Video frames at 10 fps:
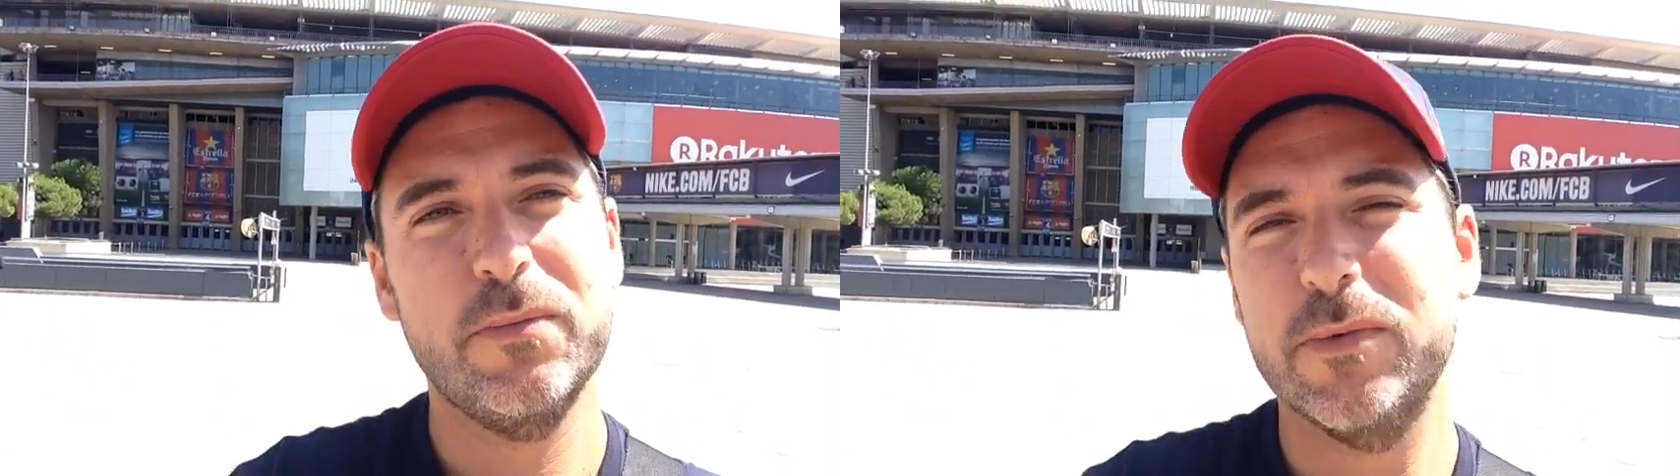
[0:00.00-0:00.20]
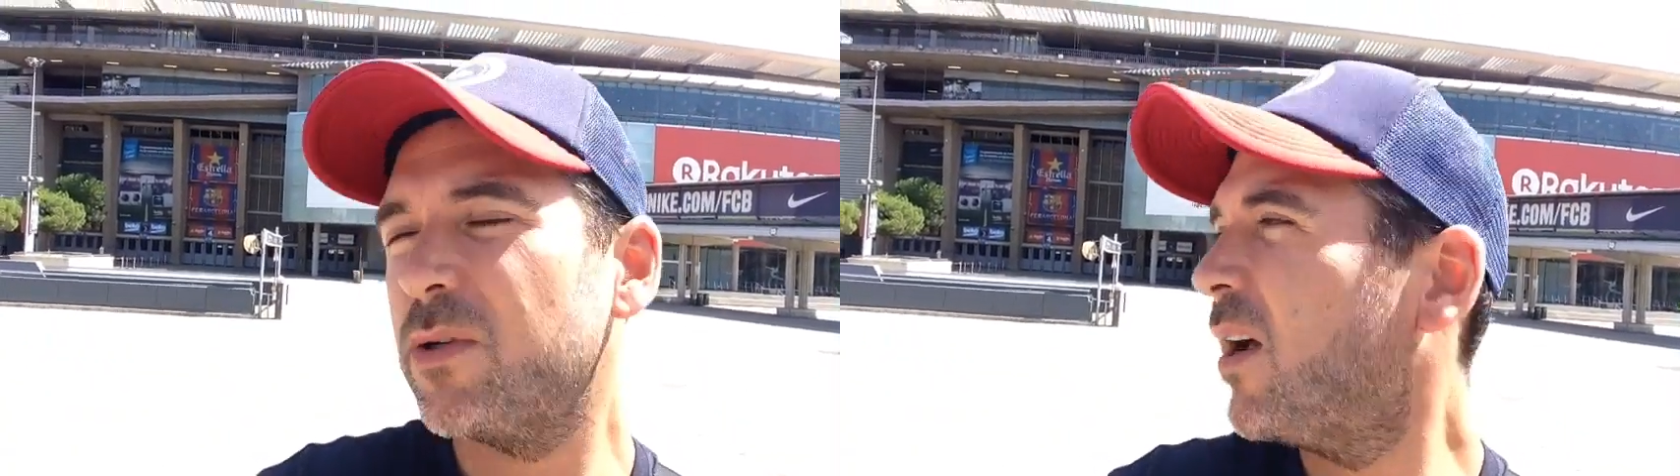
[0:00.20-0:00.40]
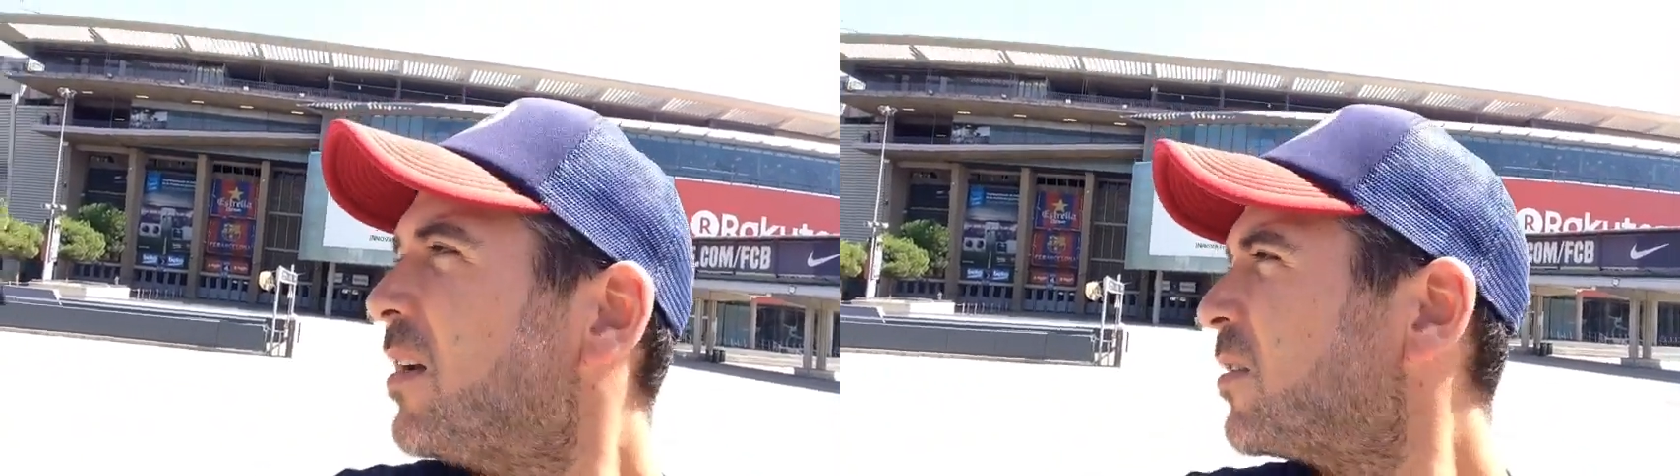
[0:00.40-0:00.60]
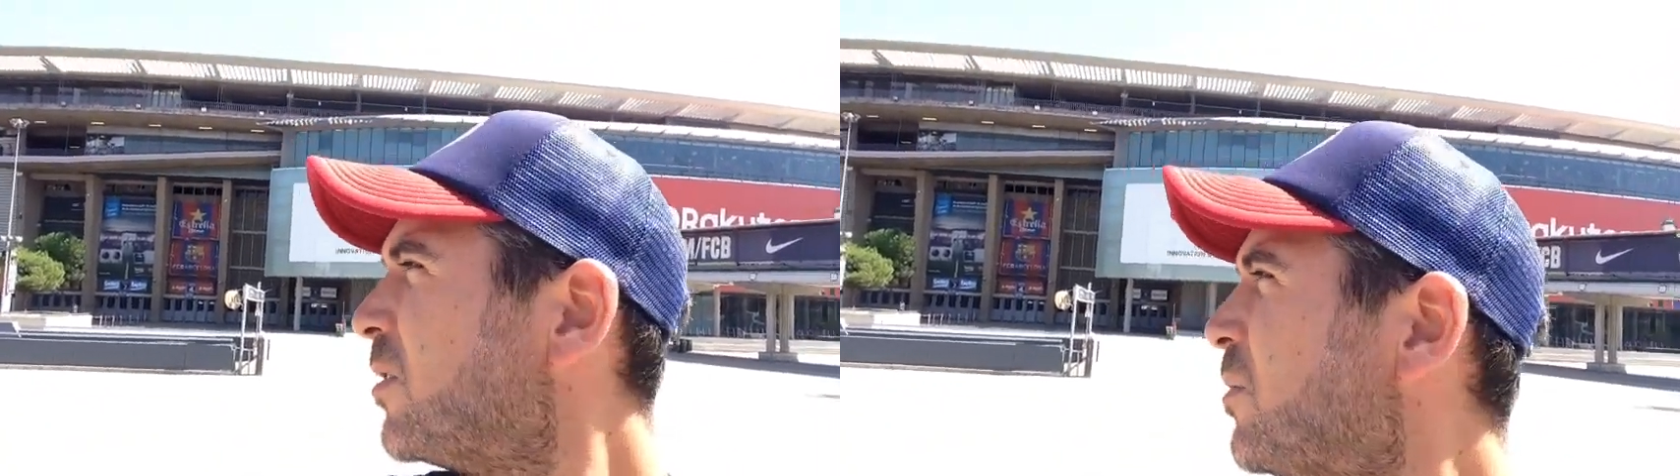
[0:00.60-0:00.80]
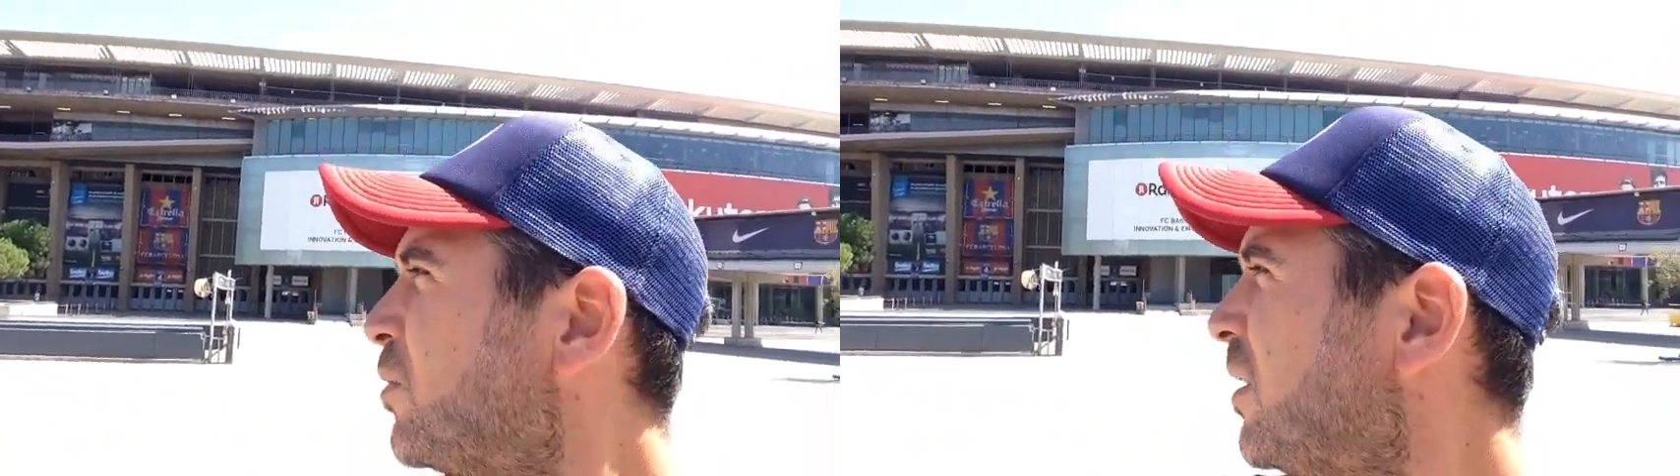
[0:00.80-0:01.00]
Should I ask her
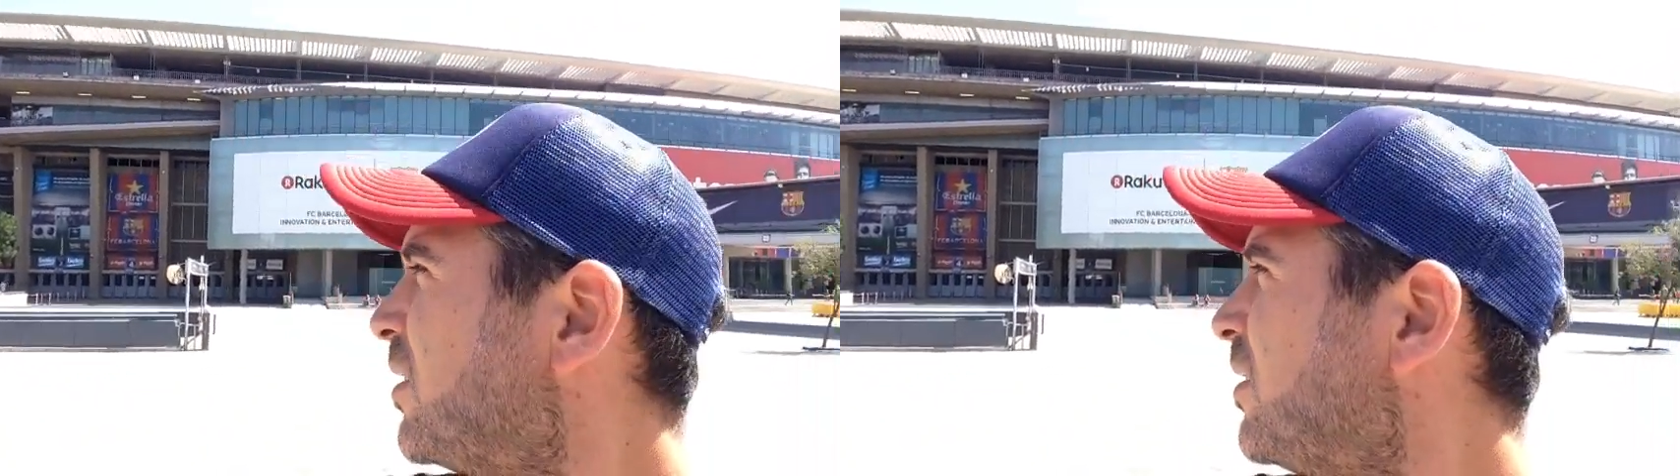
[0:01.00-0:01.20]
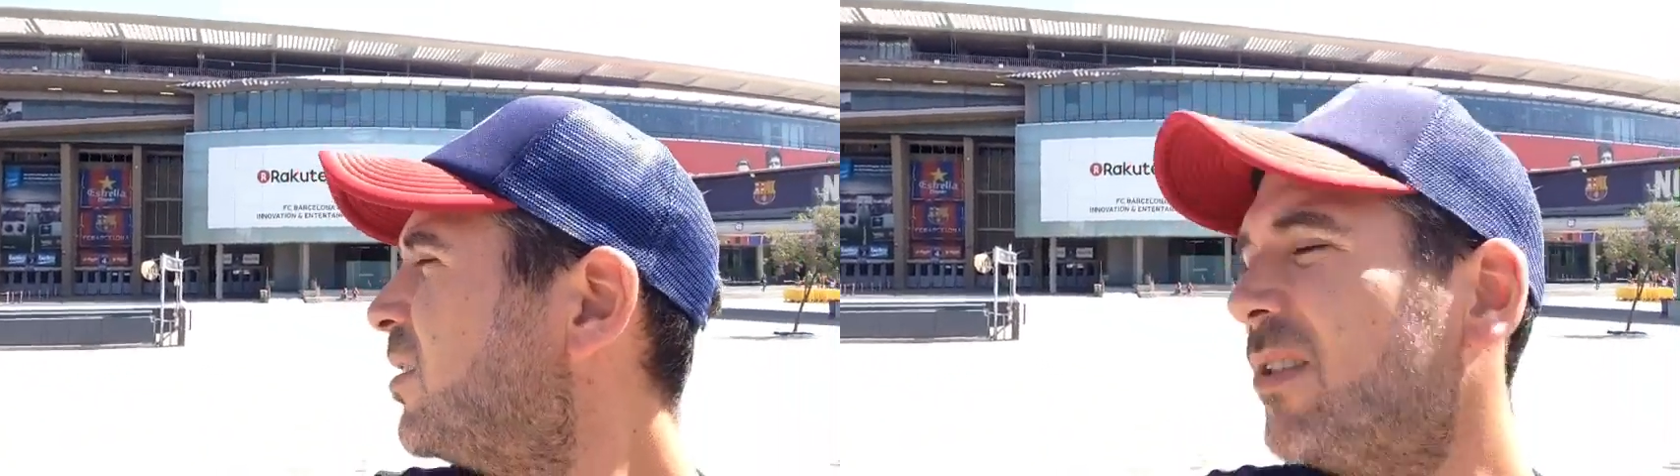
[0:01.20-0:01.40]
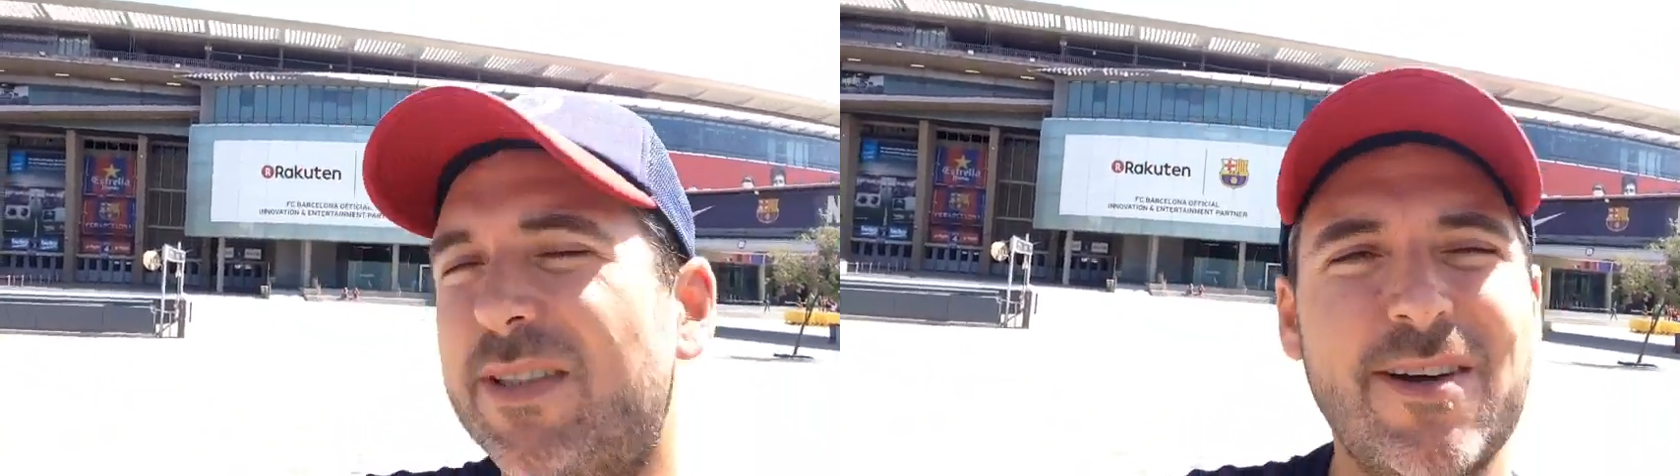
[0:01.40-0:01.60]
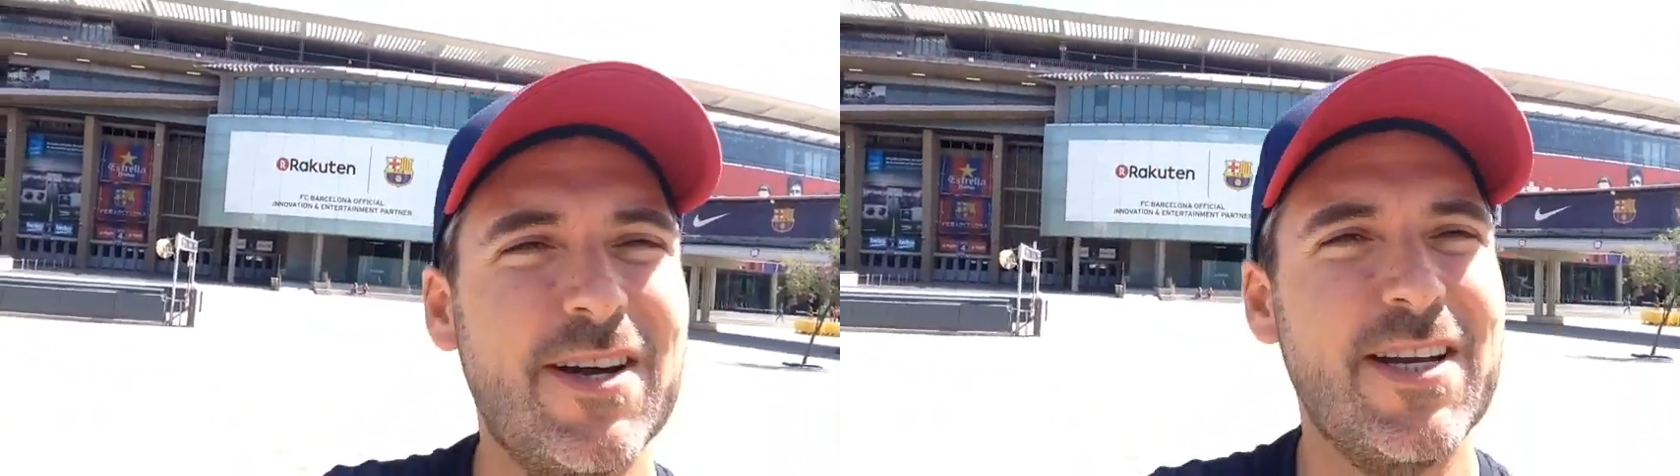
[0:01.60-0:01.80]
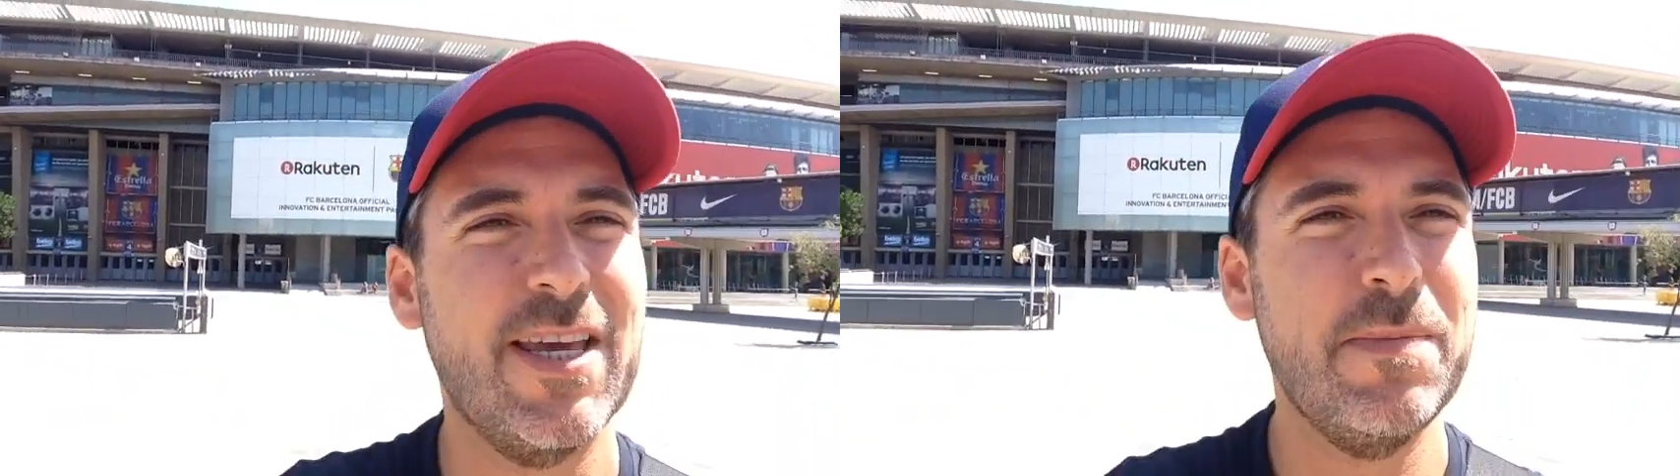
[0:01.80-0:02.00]
some questions? She's
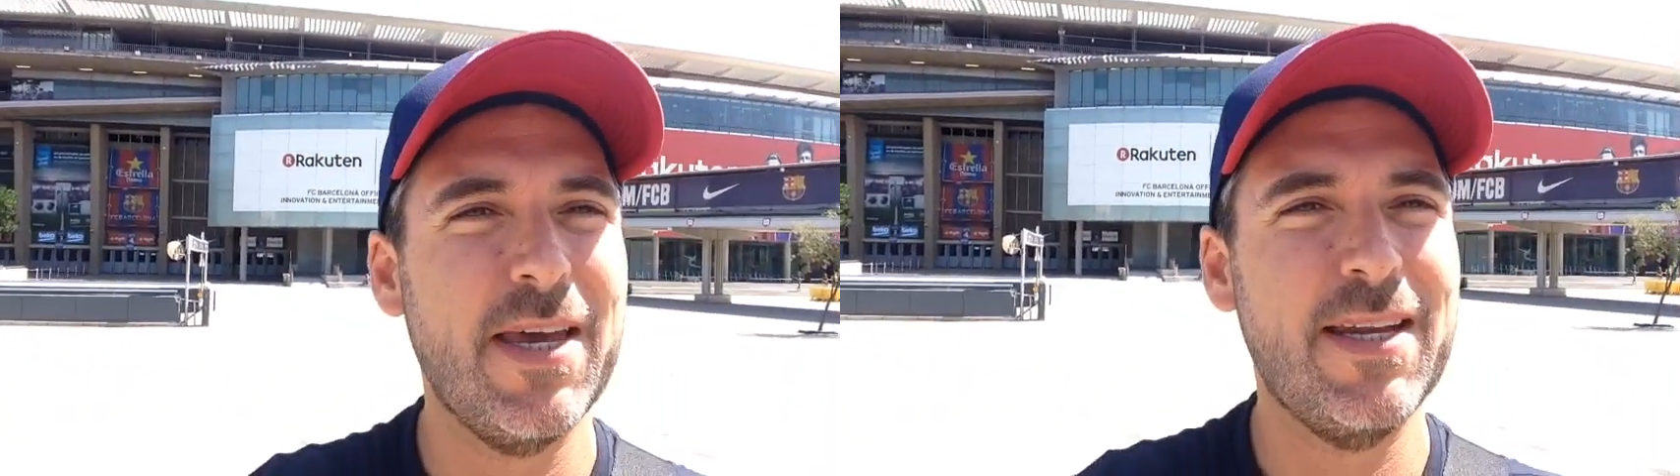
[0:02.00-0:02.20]
not gonna give me